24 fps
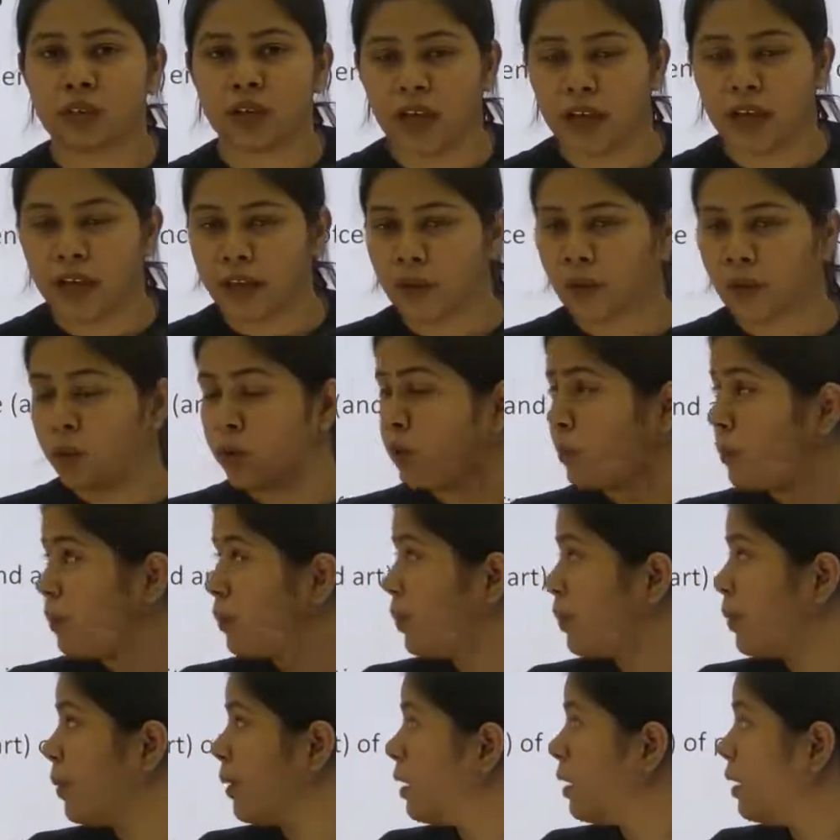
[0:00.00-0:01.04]
I hope
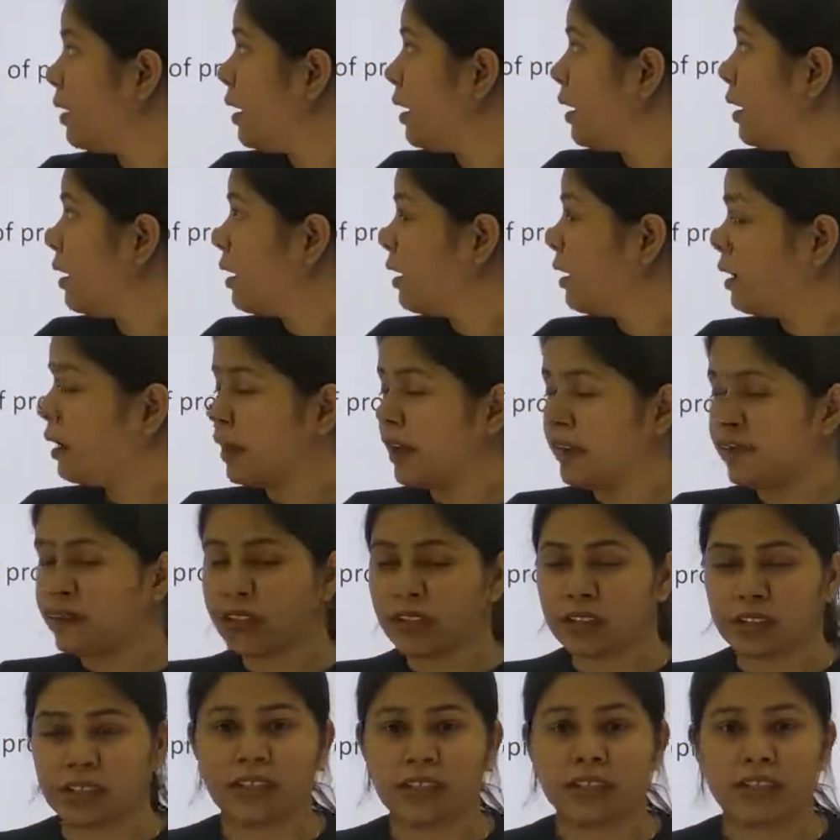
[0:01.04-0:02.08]

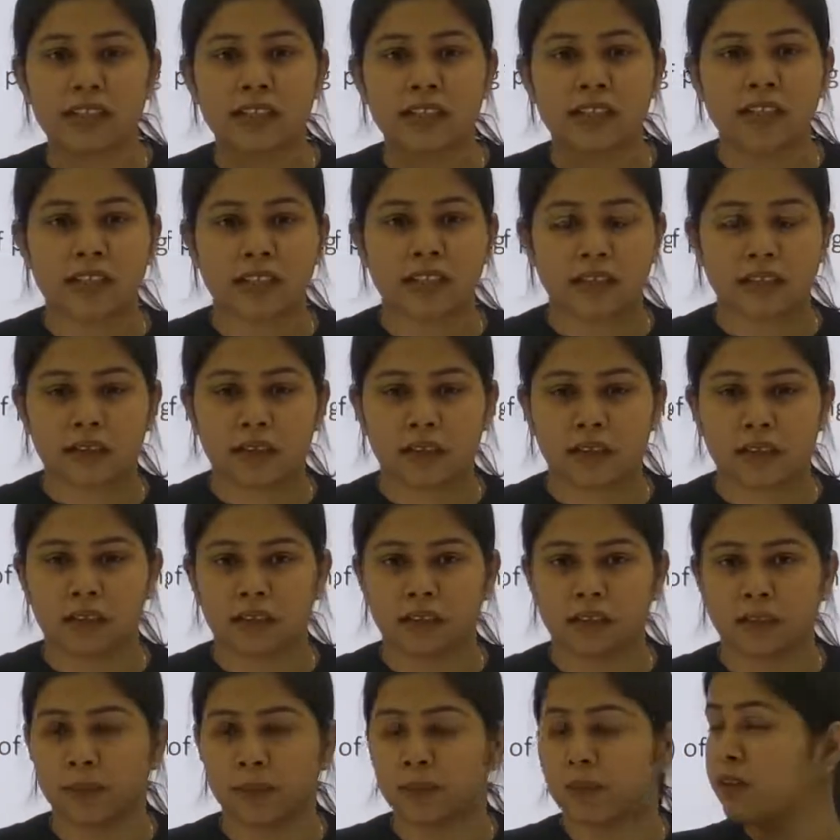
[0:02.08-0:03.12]
everything is
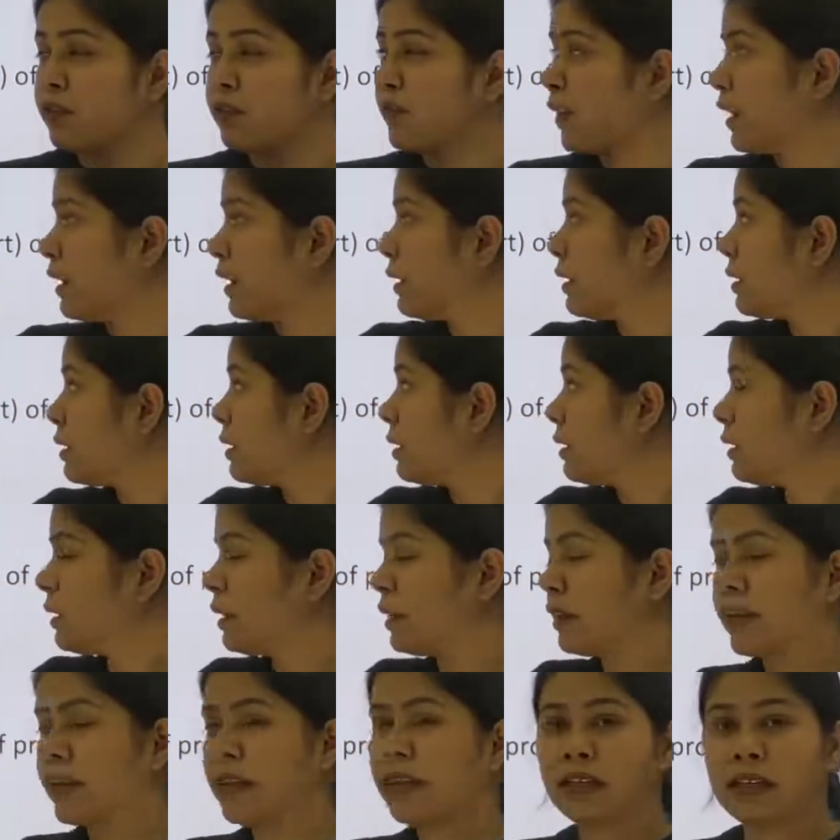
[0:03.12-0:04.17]
perfect,
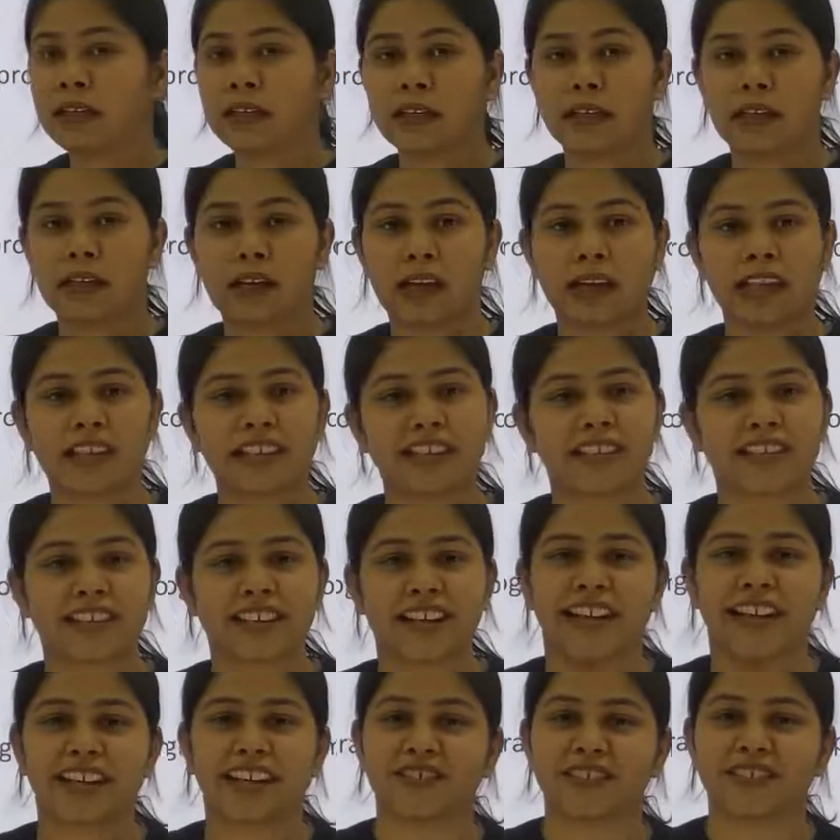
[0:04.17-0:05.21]
right? Let's
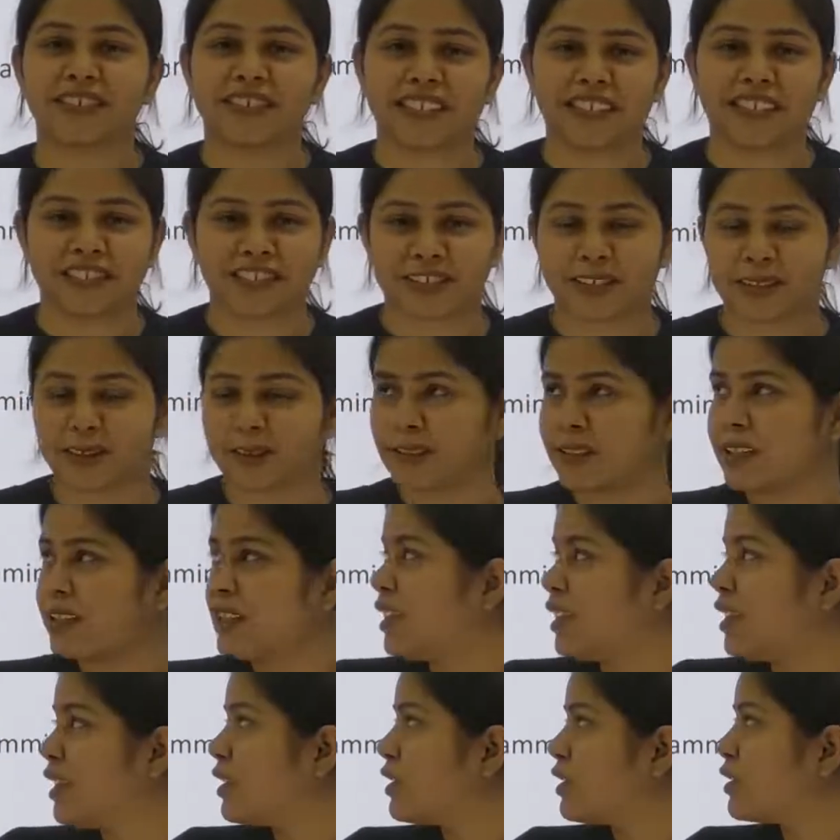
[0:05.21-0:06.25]
start our session.
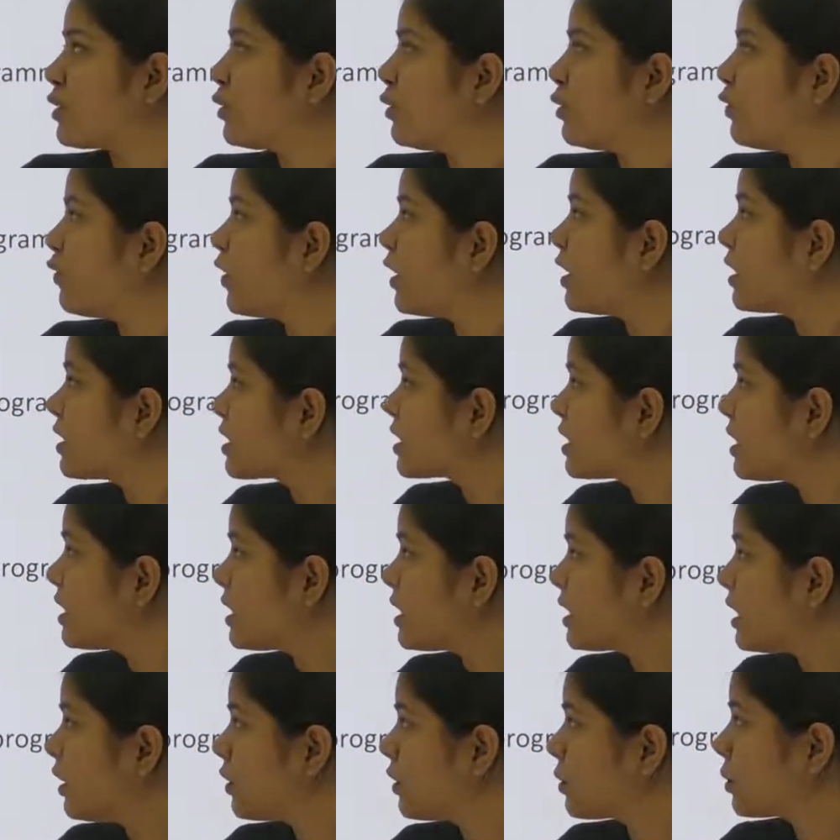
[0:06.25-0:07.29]
So first is
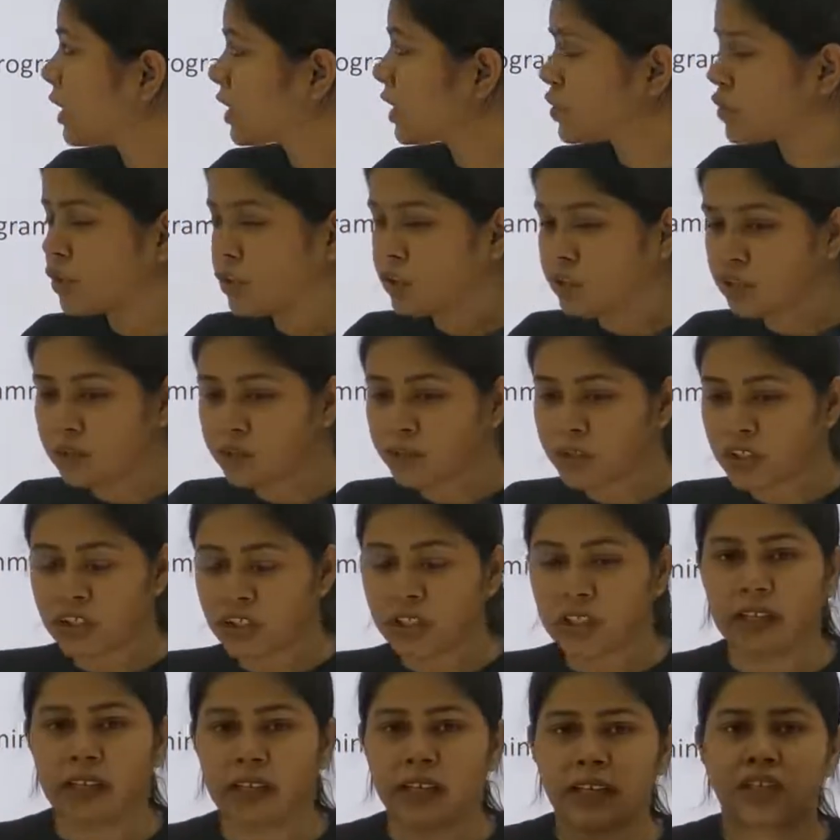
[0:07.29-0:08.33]
introduction to
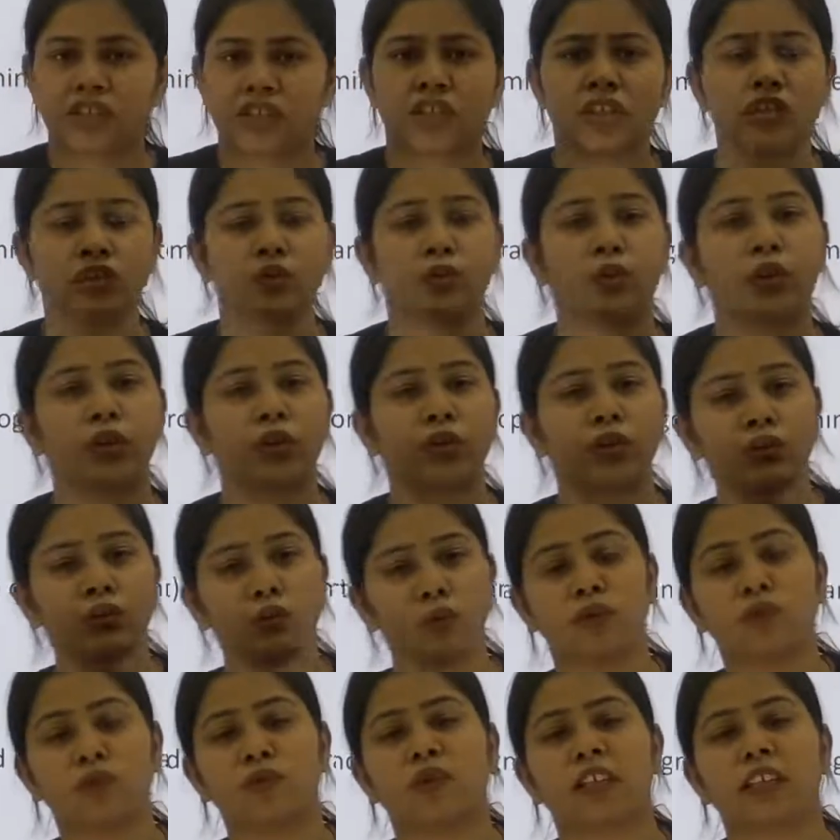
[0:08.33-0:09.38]
machine learning. Just want to
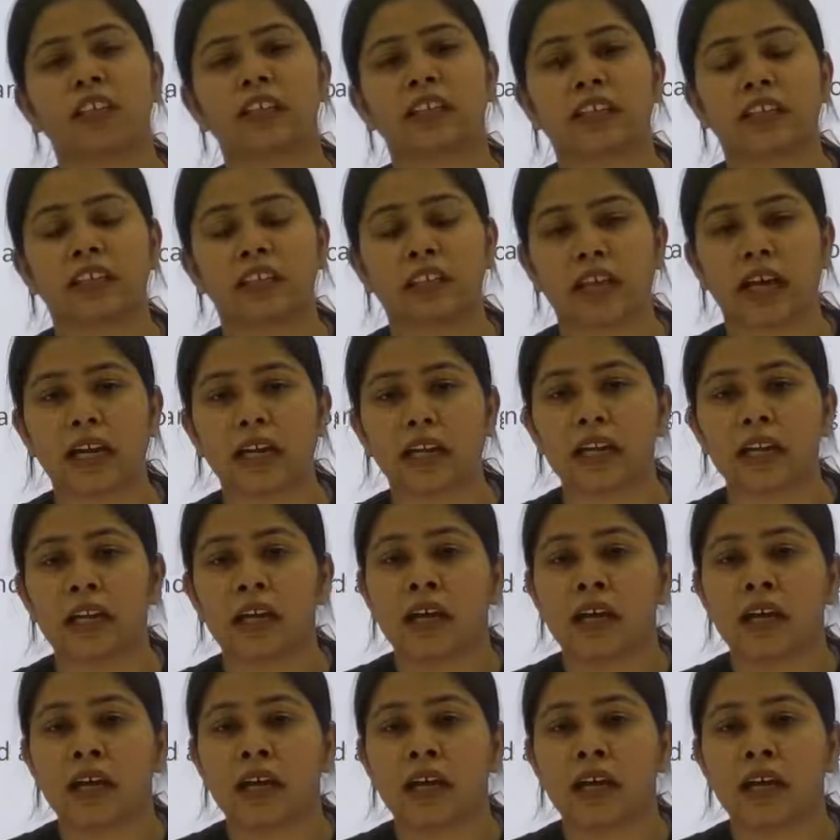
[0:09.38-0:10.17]
know one thing, that